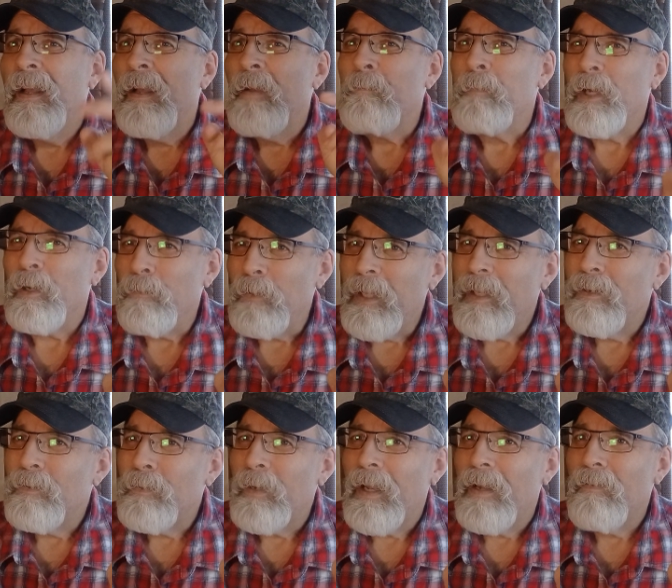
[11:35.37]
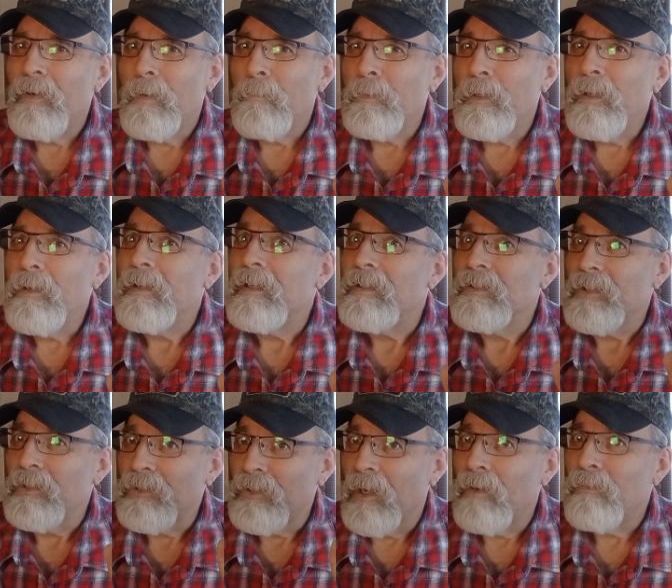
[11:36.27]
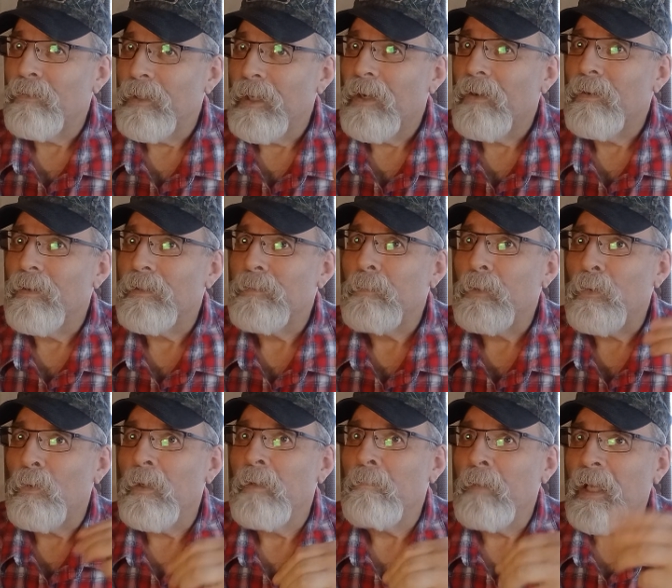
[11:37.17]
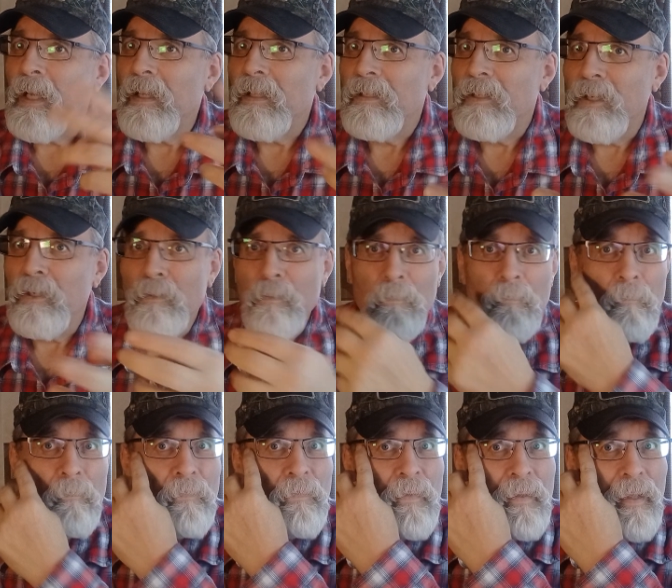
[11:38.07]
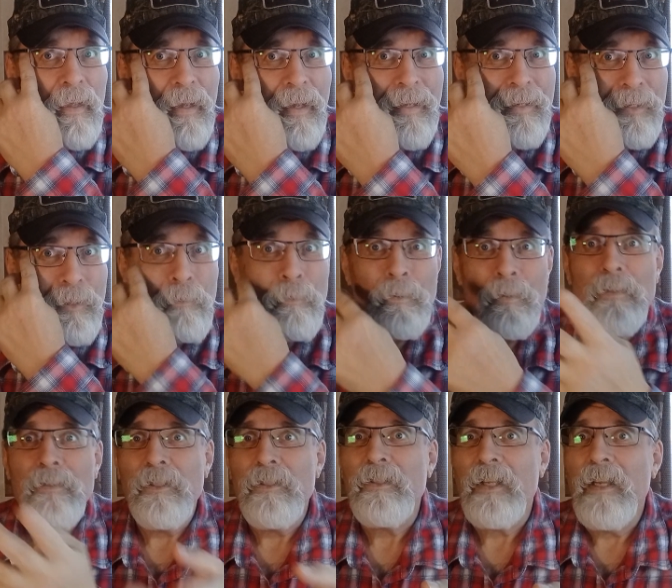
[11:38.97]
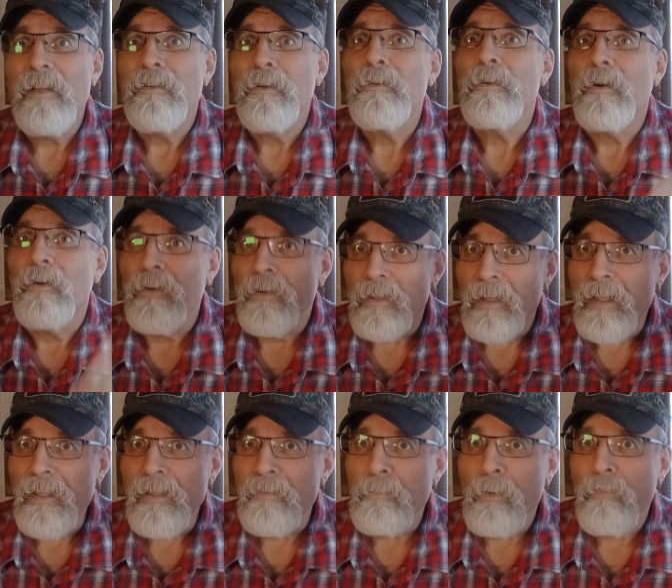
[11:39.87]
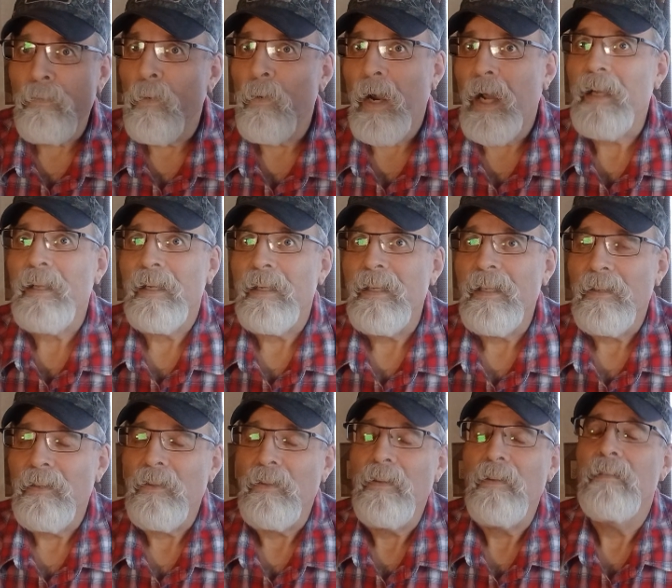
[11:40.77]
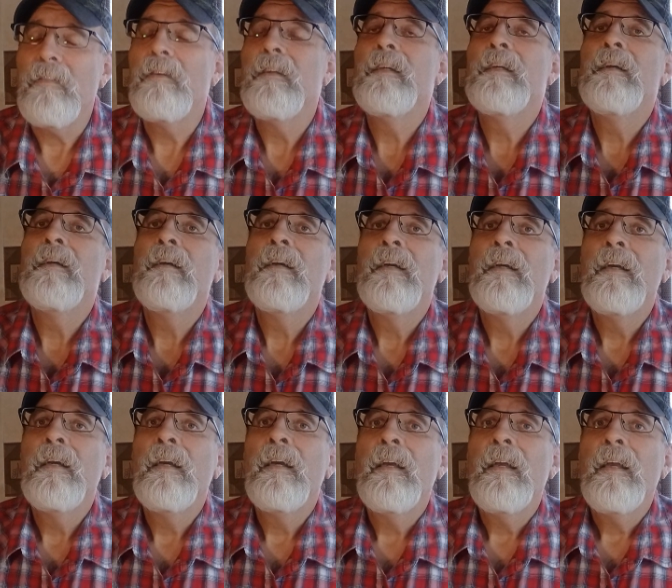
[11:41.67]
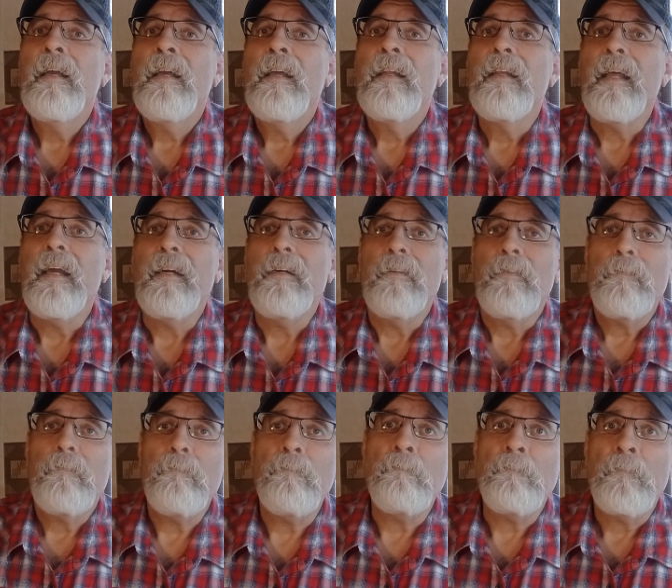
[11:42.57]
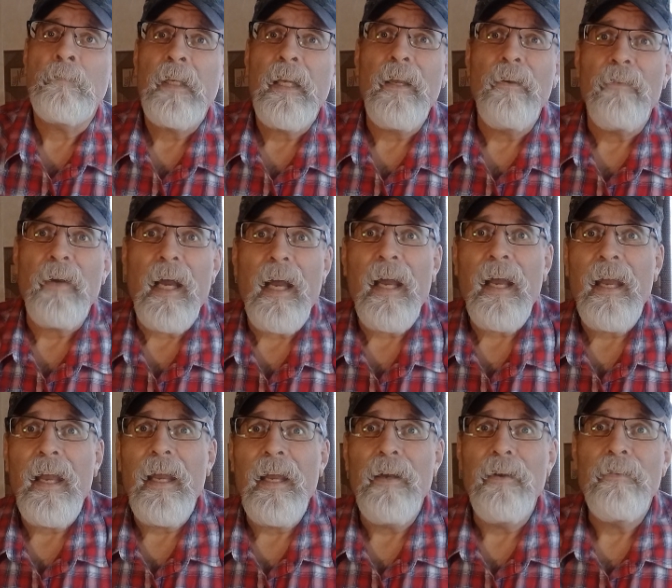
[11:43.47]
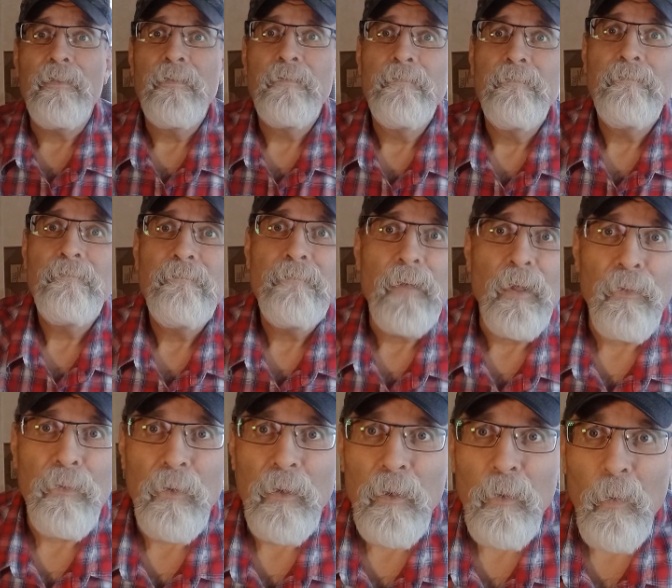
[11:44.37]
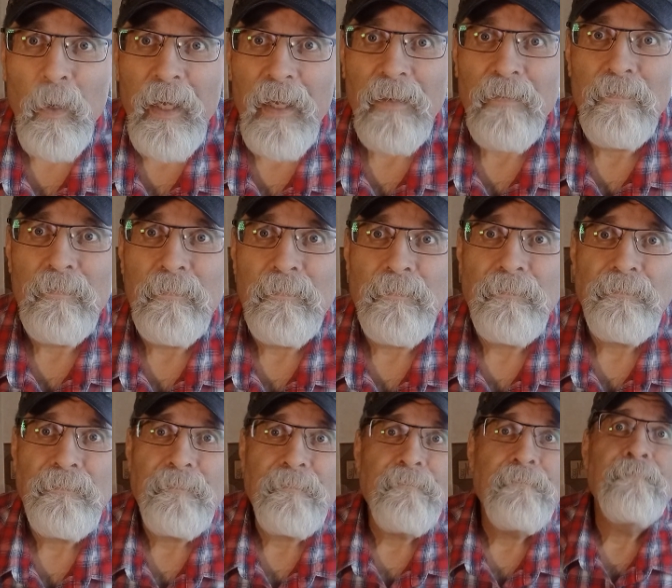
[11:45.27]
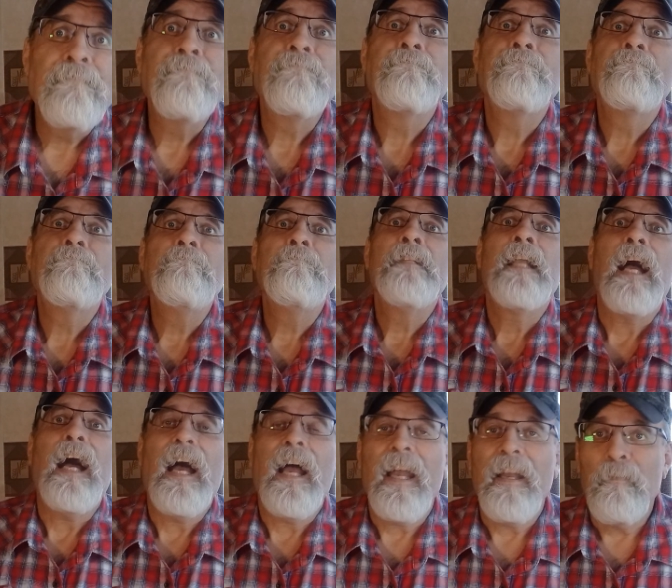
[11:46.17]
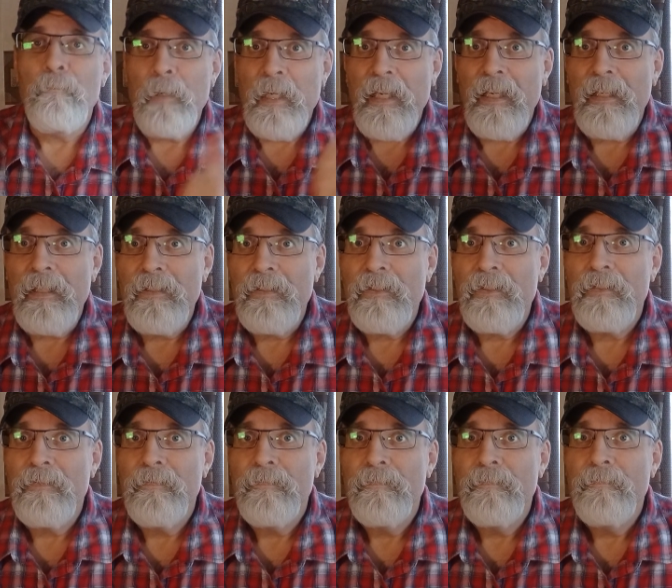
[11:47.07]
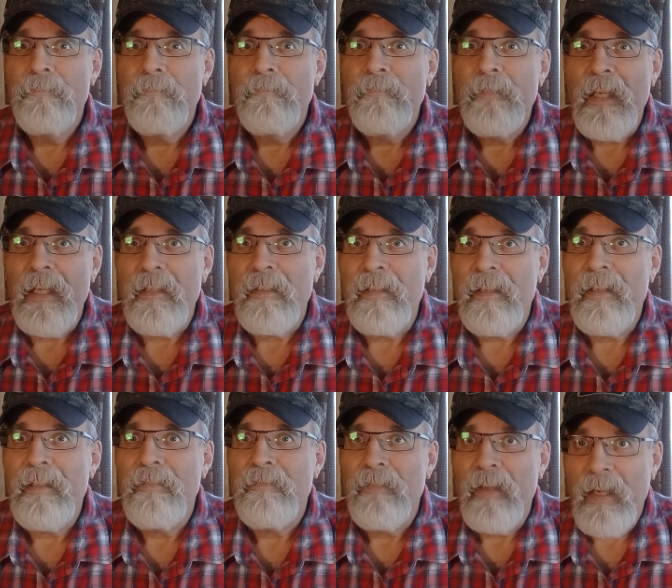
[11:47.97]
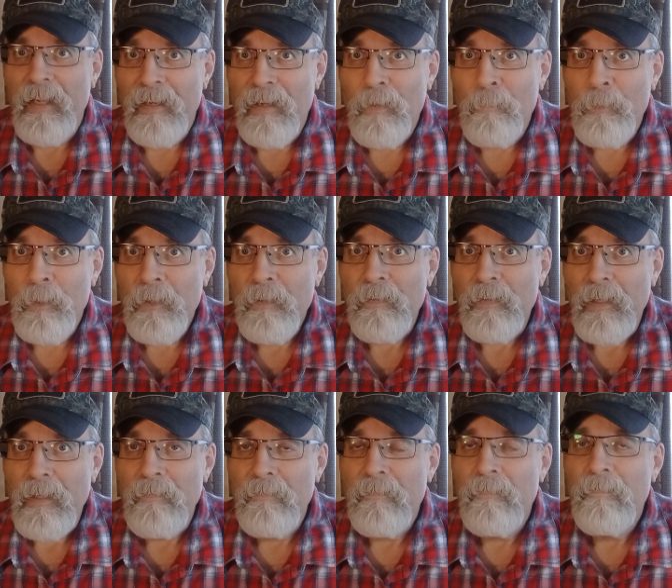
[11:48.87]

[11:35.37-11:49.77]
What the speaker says: But I really don't have opportunity because it's several yards between me and you. And you could just get in your car and leave before I could get to you. Now, if I have a 308, I have means, intent, and opportunity.